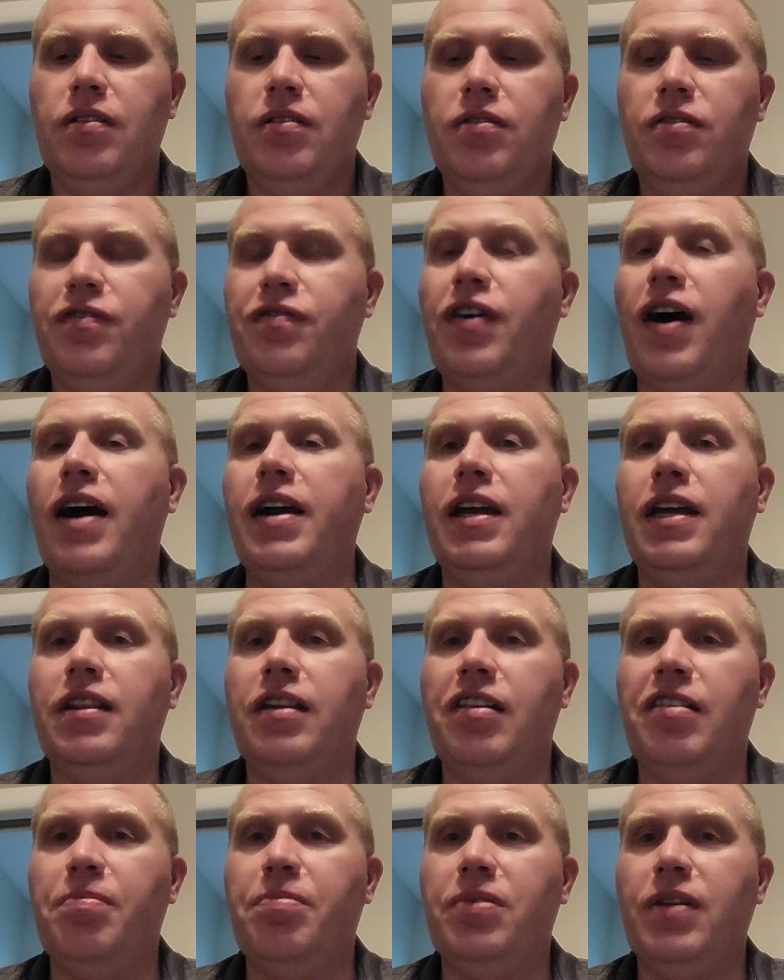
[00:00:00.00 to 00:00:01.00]
finding
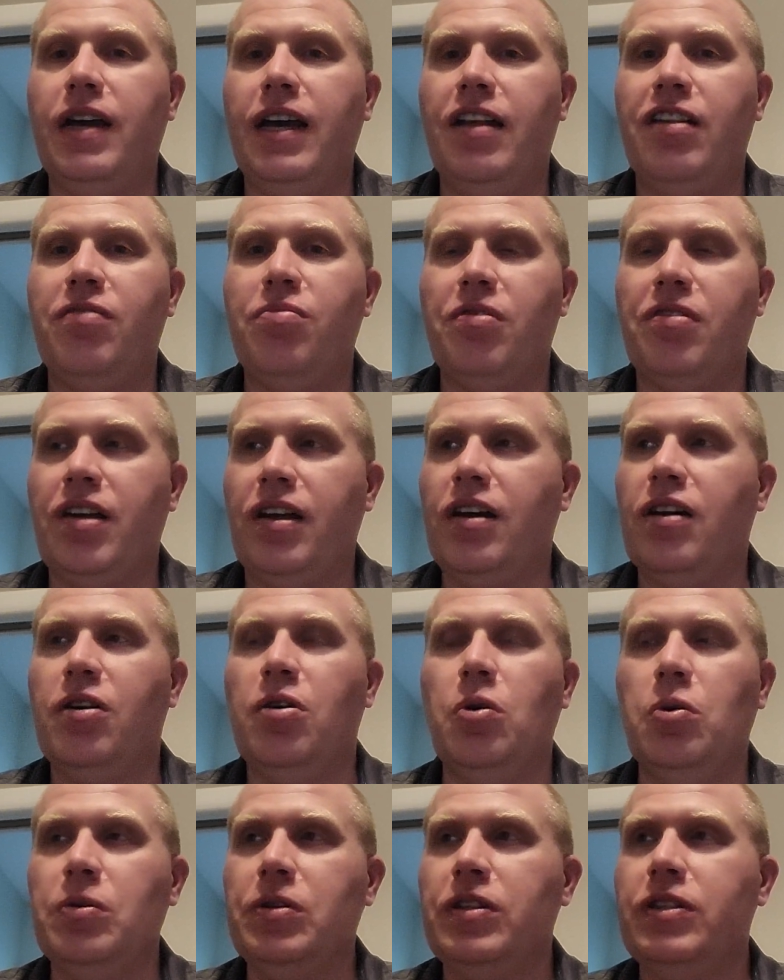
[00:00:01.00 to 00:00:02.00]
these plants was like a
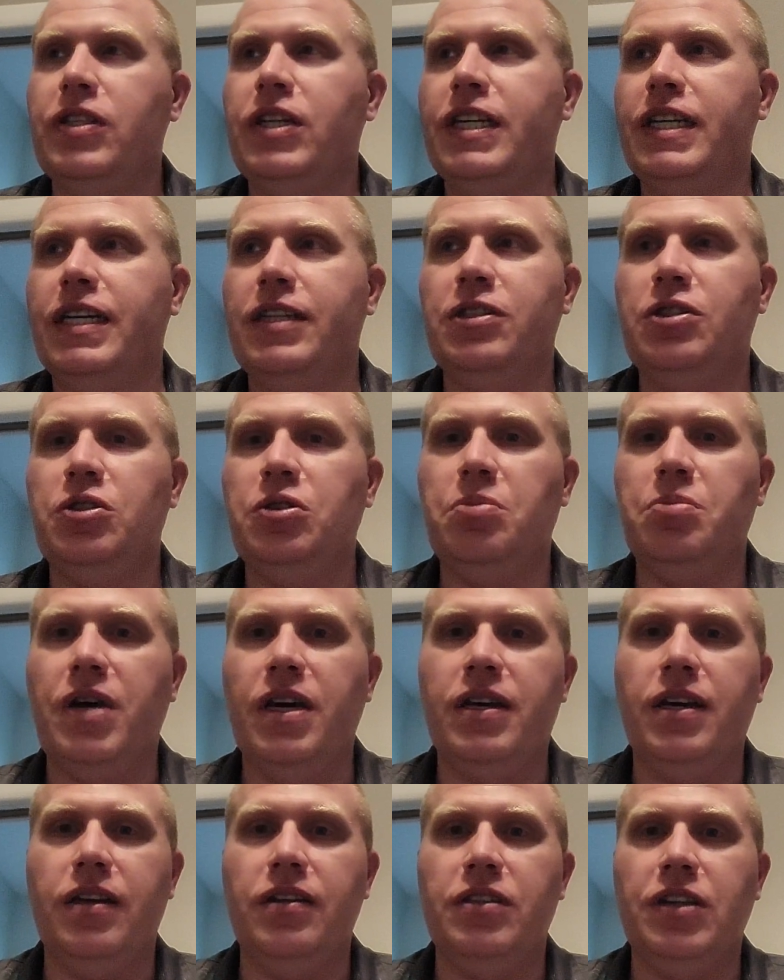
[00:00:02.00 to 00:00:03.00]
golden ticket to
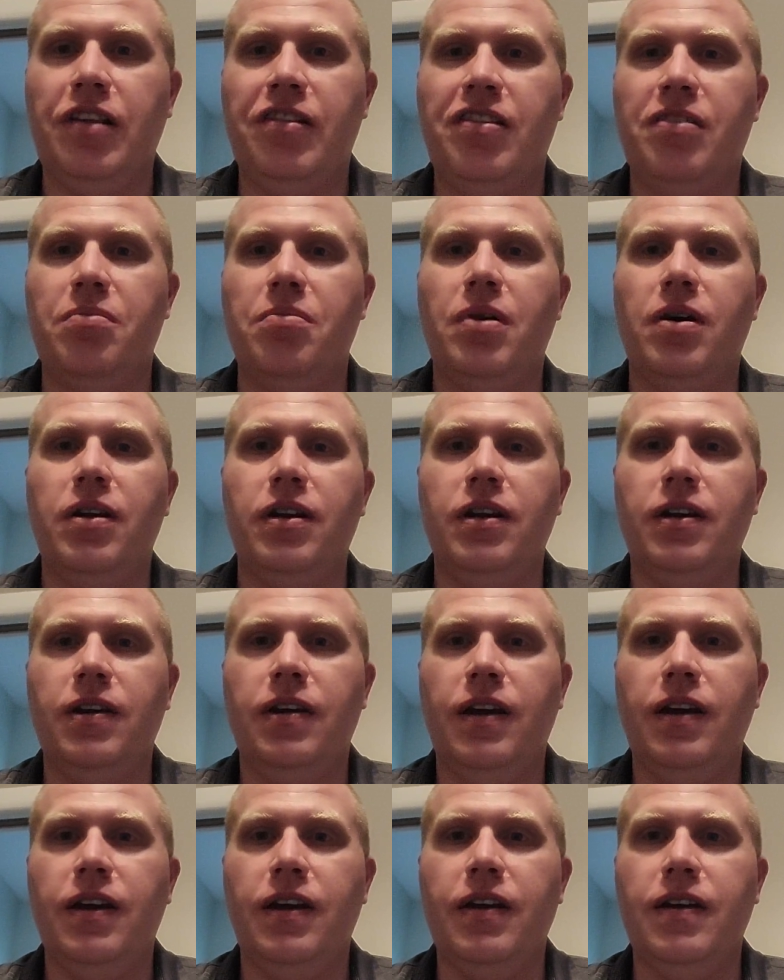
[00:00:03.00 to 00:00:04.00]
making decent money
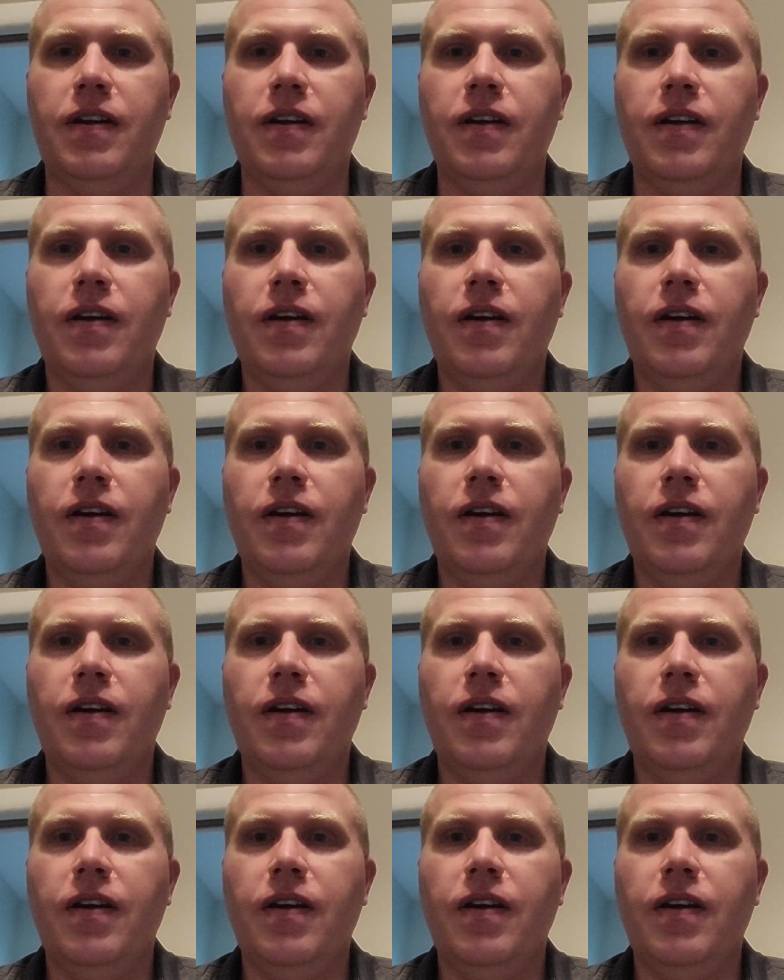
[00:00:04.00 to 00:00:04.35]
in